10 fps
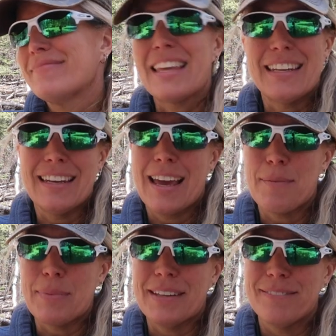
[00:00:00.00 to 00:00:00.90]
didn't
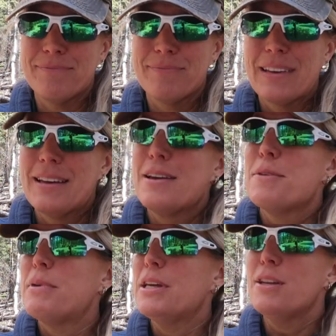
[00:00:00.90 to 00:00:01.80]
happen.
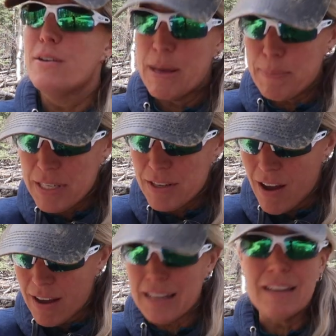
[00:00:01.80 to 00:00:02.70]
But you know, I've been
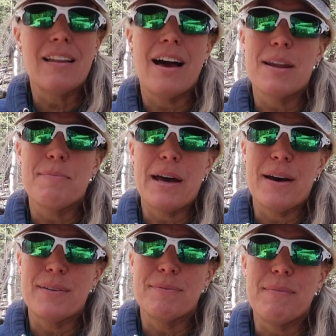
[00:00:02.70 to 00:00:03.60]
talking a lot
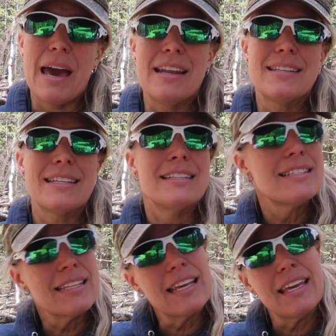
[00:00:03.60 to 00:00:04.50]
about Madison
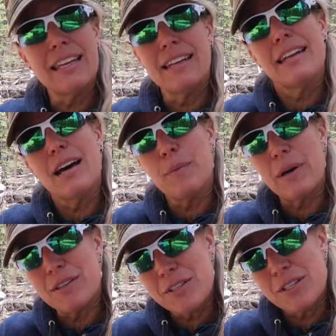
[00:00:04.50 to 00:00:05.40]
singing and how
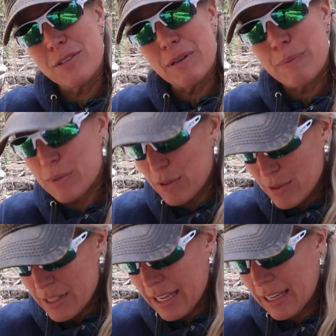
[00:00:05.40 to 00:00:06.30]
well she's doing with her
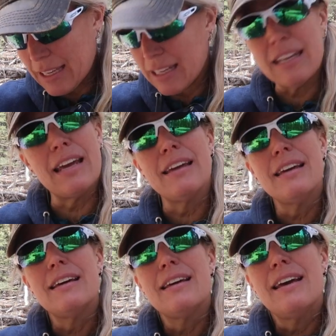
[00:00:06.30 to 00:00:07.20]
singing, and I
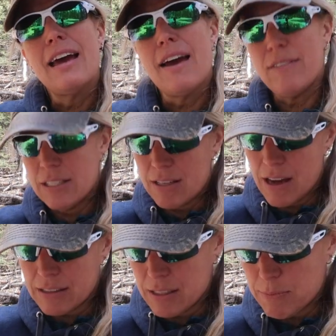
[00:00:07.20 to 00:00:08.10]
haven't talked